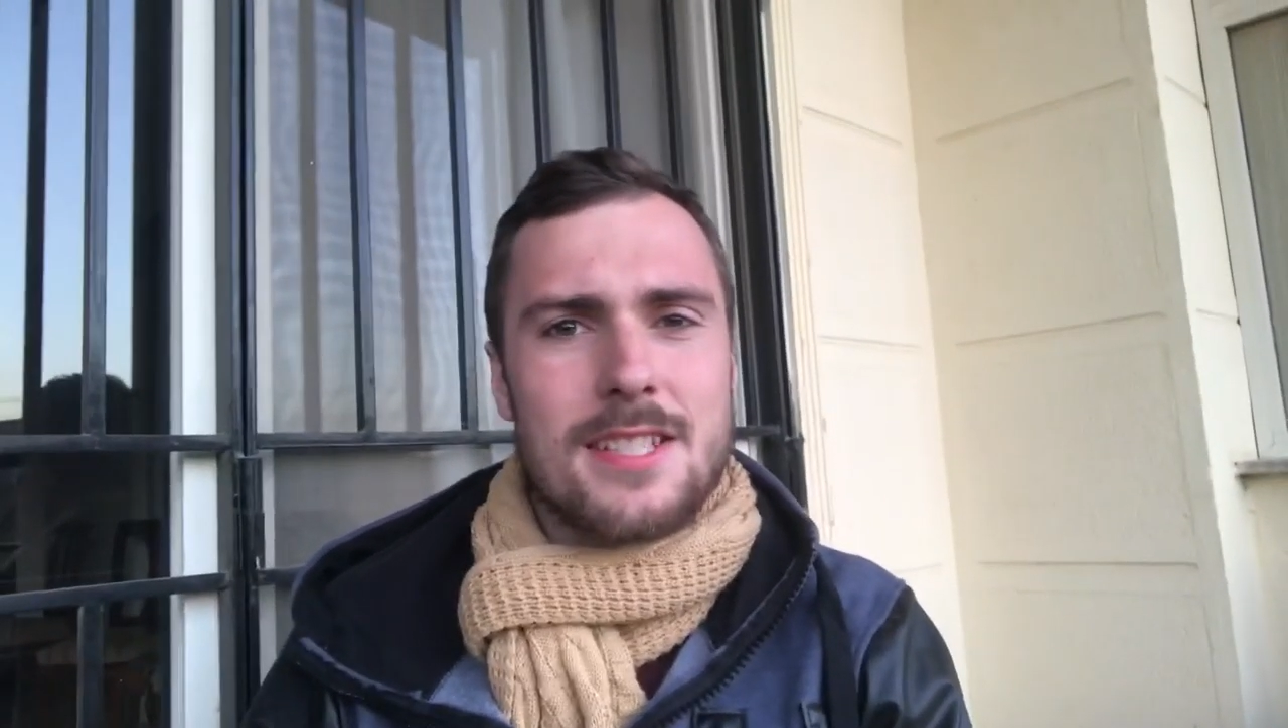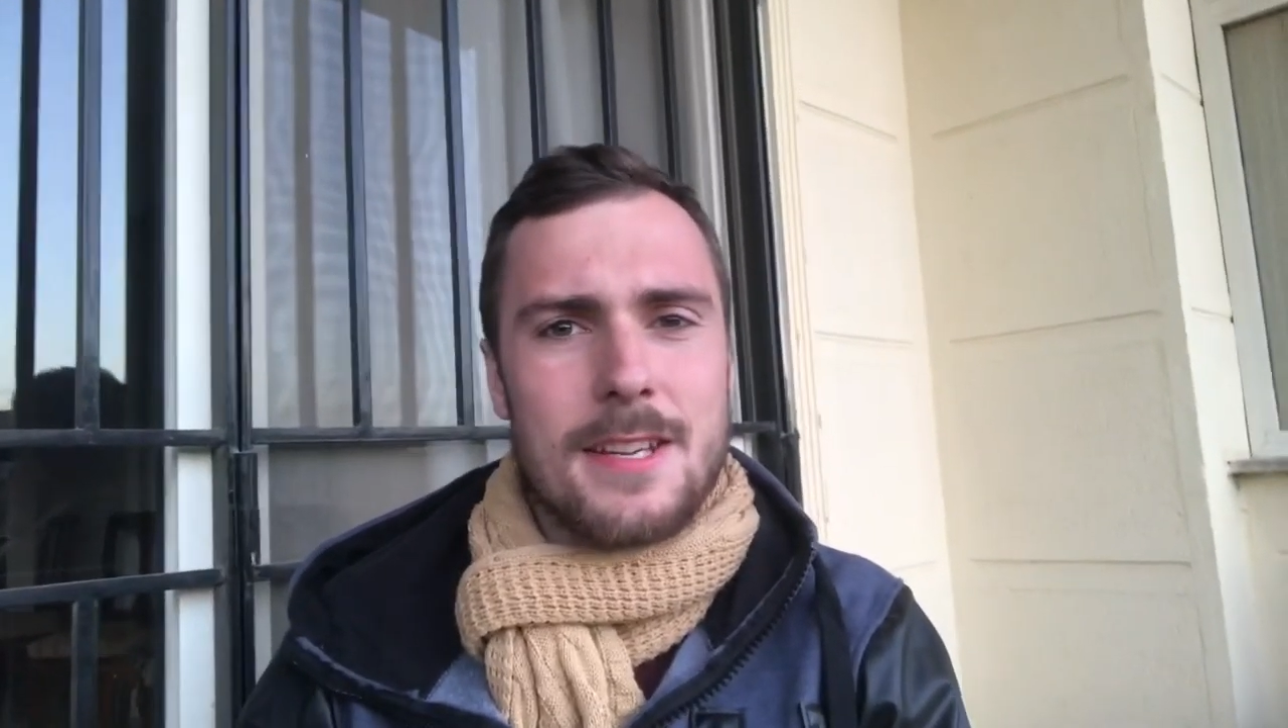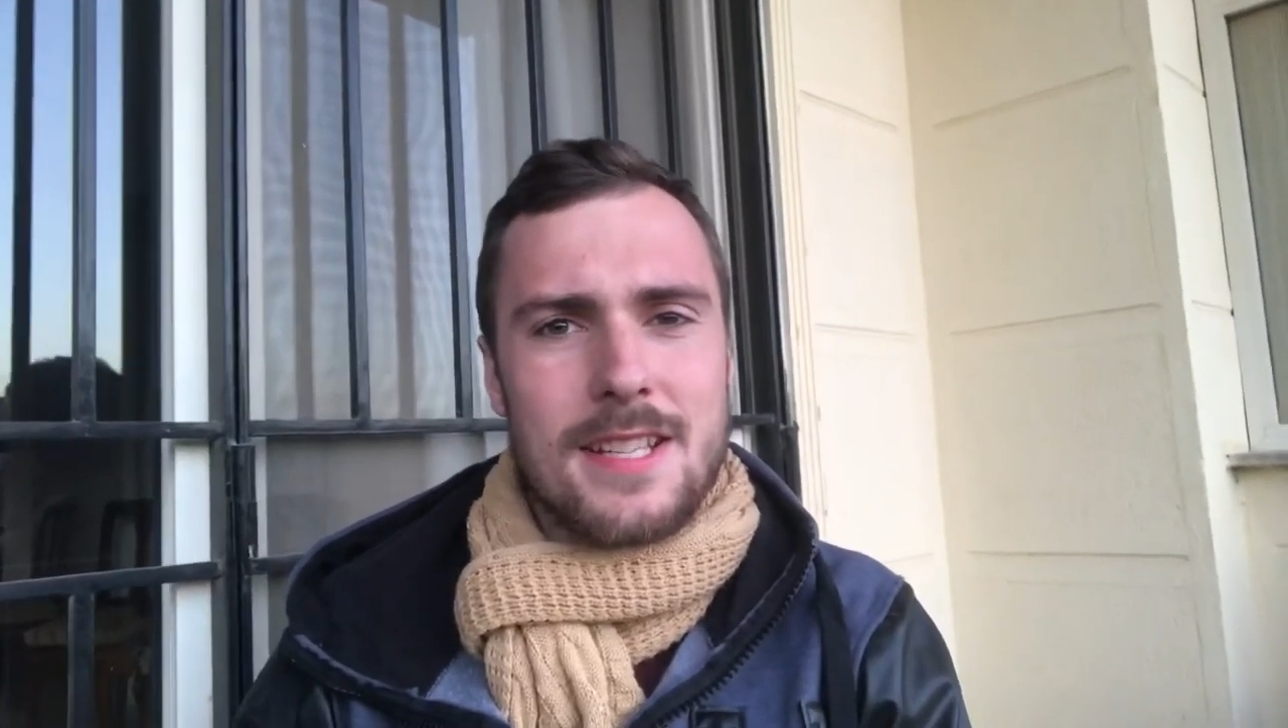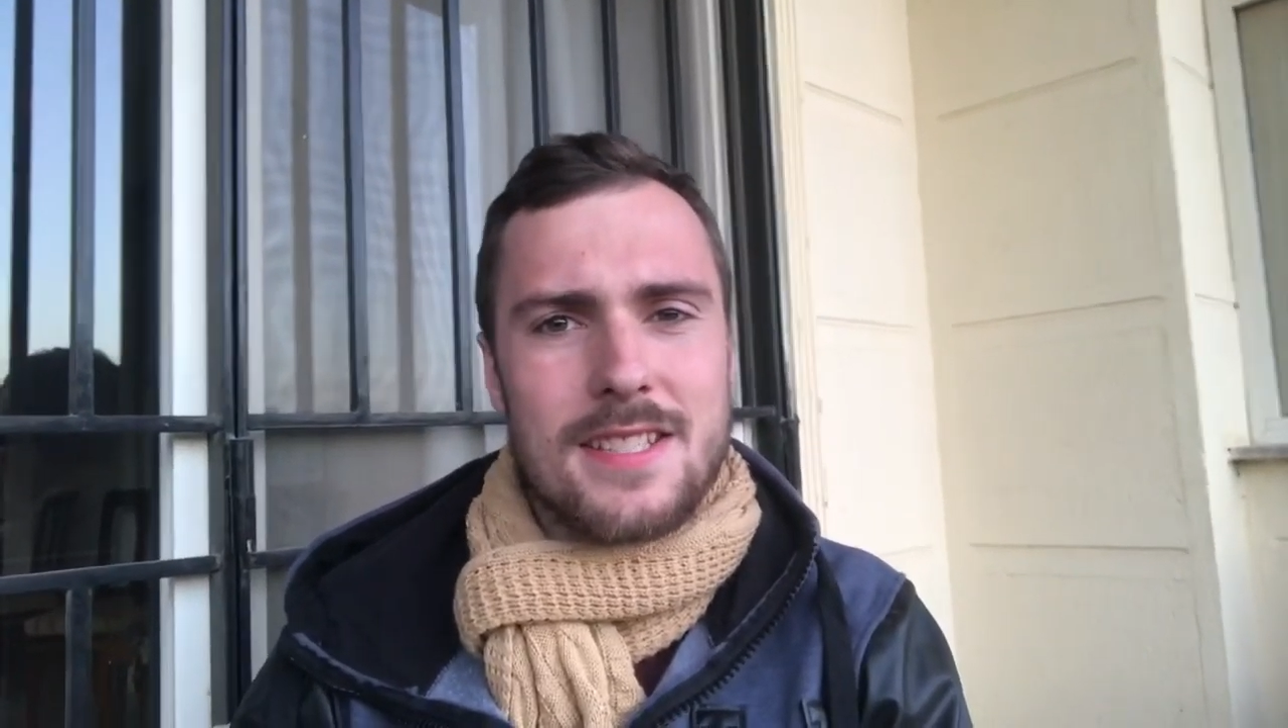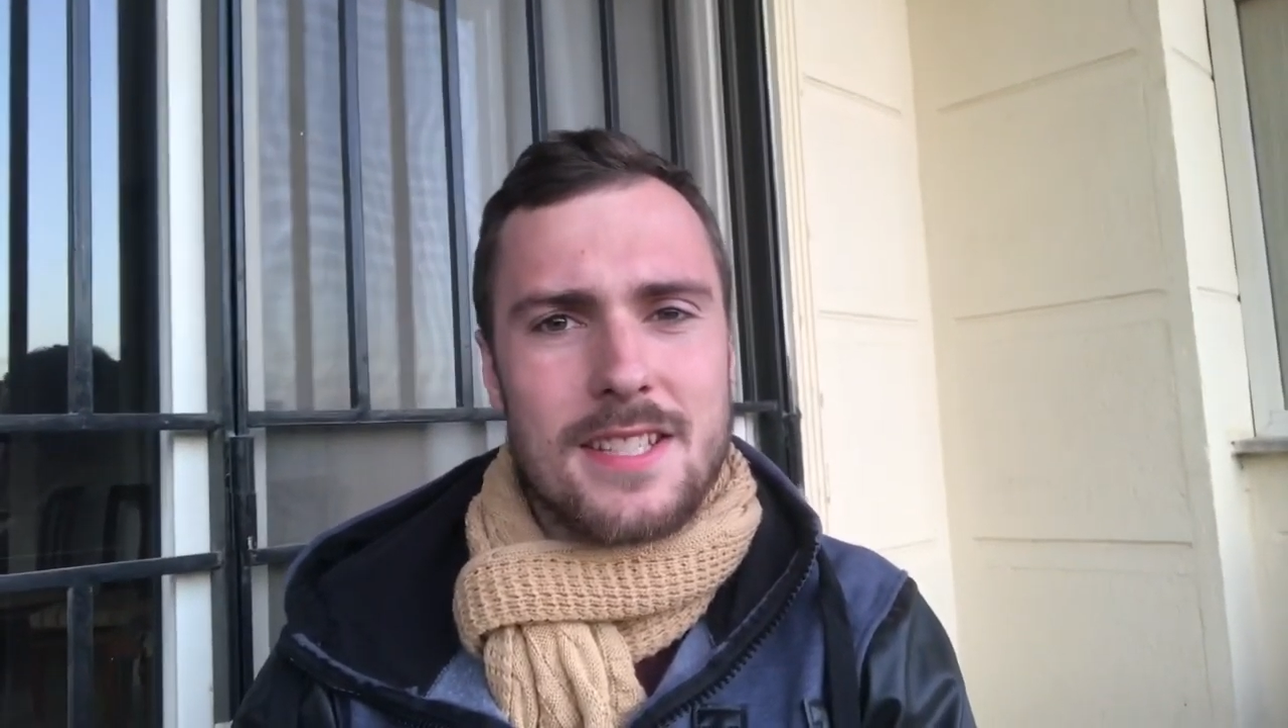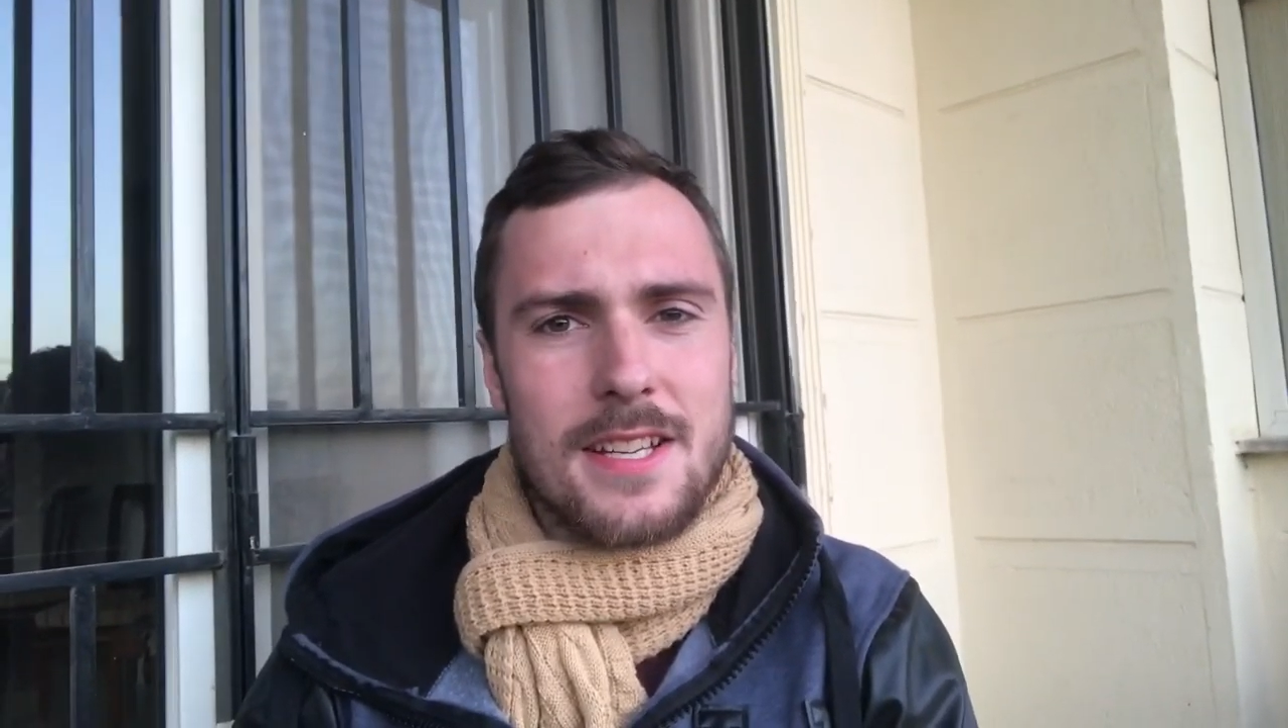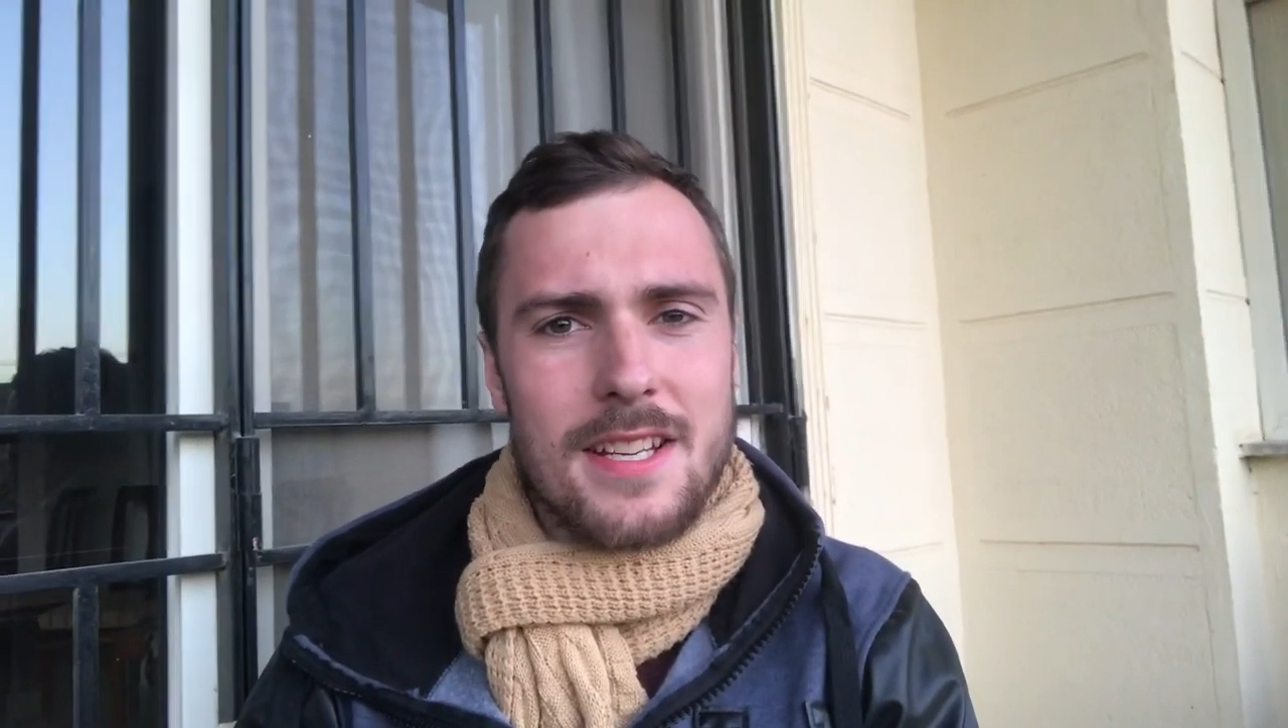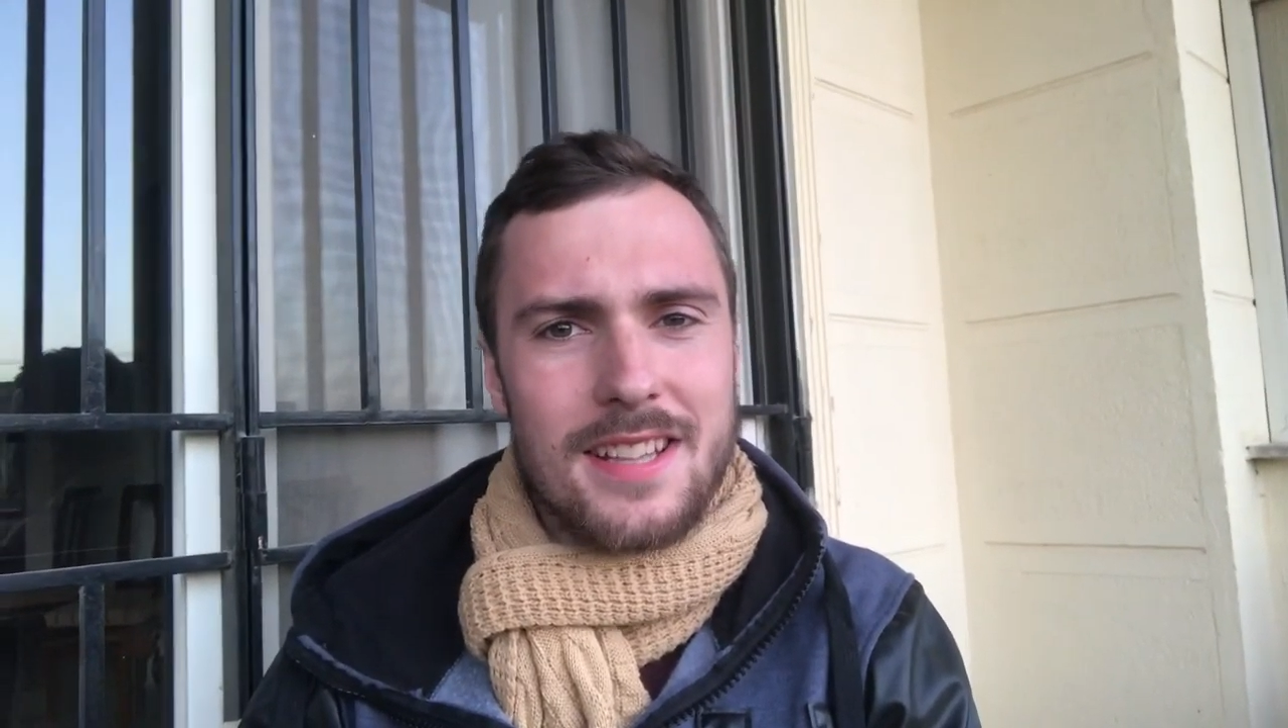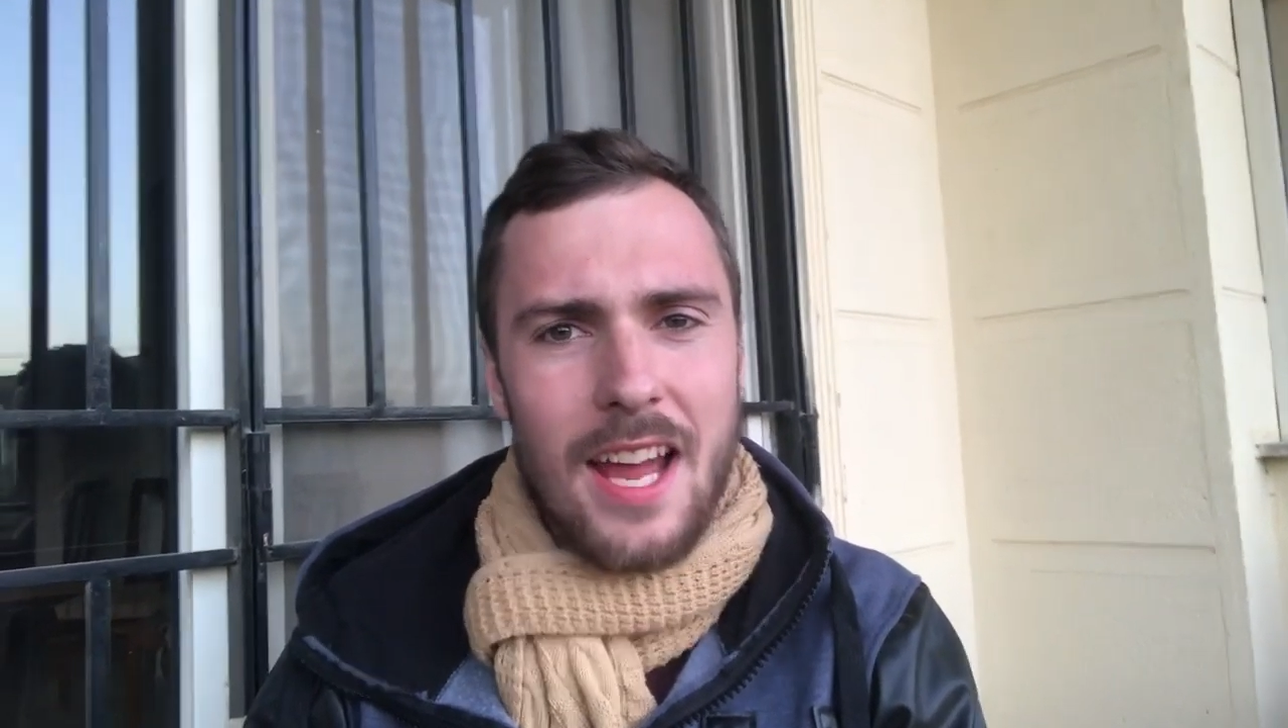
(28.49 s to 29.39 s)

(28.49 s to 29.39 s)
it